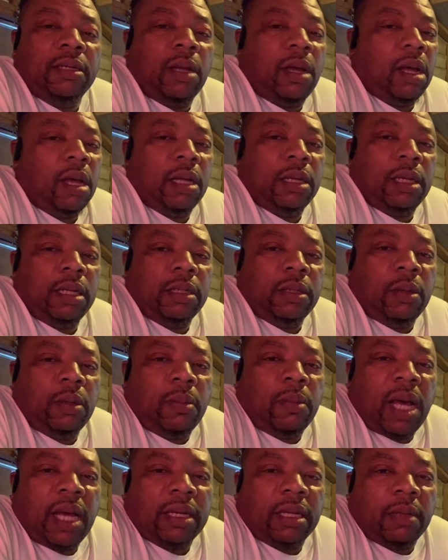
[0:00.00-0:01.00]
Nah, ain't
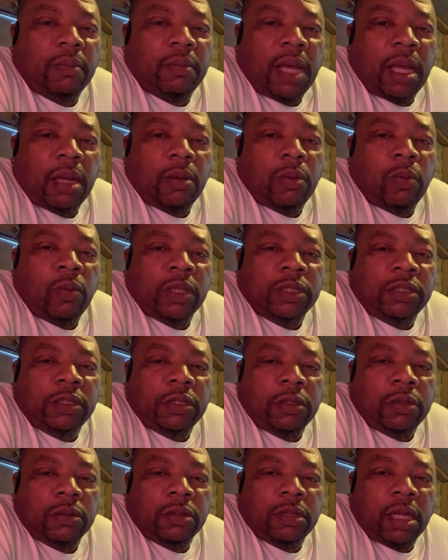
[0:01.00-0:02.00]
nobody mad. What do
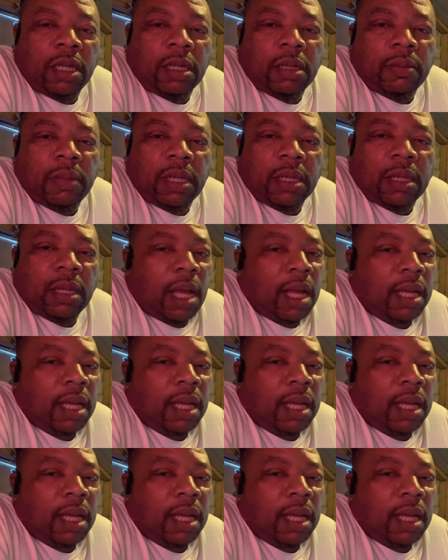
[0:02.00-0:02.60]
you think about,